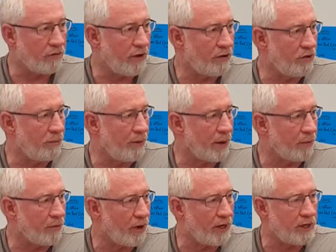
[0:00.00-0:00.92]
eventually be
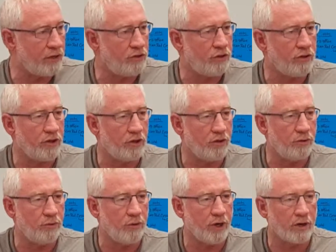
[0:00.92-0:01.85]
upgraded to the
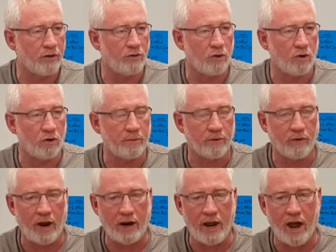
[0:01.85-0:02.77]
new controller, but
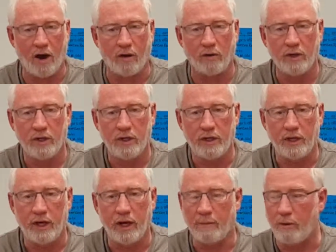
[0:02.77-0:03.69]
right now
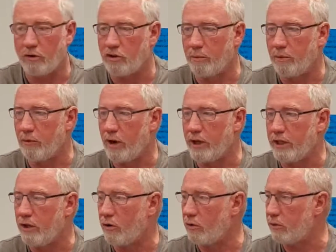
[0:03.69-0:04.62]
most of them are
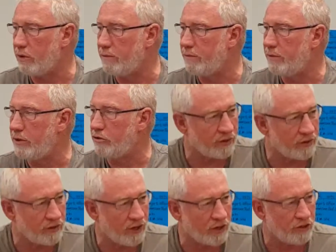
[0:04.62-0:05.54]
running the old one.
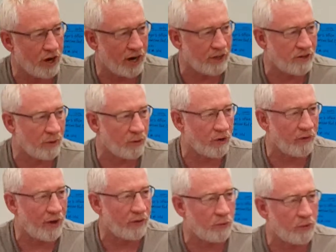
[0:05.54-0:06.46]
The sun's shining somewhere
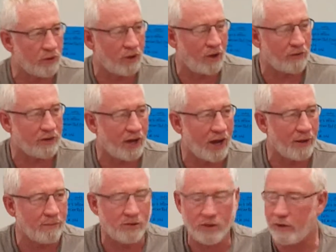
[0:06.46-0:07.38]
around the world all the
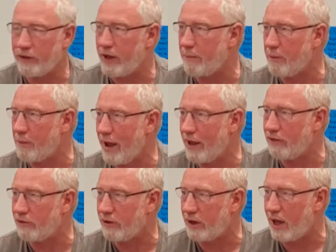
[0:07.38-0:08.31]
time, so the upper
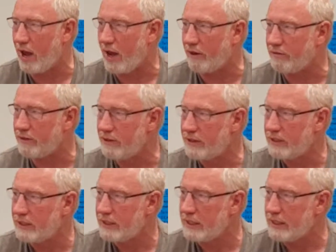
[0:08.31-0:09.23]
bands are alive.
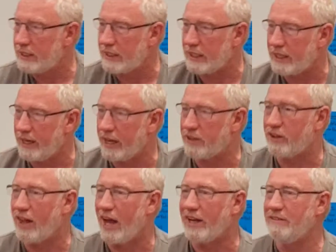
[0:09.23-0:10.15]
Next
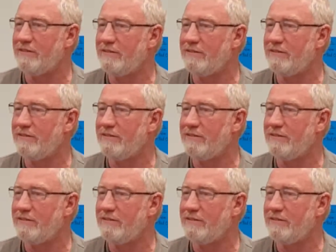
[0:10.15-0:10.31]
slide.